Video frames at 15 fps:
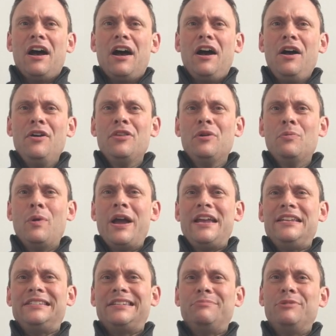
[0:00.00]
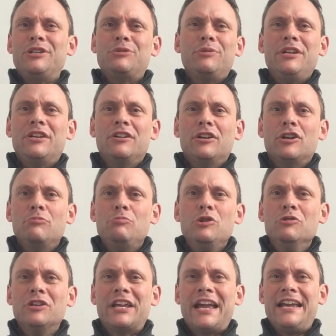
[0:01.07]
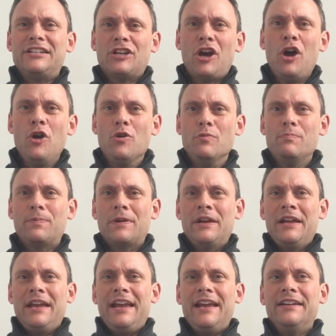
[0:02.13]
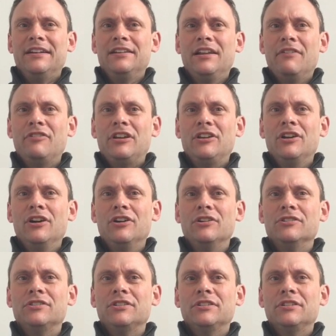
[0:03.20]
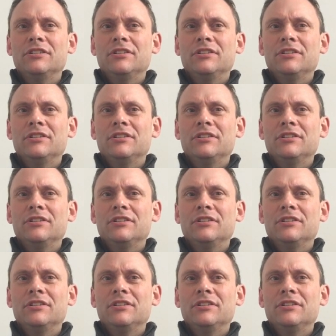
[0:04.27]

are there ways in which we can communicate hope in a loving God?